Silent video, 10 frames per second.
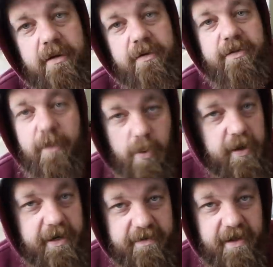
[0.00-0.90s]
some
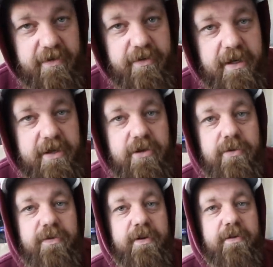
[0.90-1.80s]
organization in
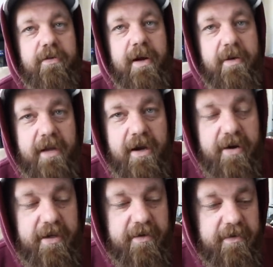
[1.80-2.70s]
Houston, surrounding
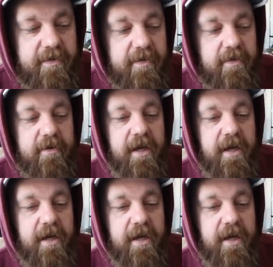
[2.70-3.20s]
areas.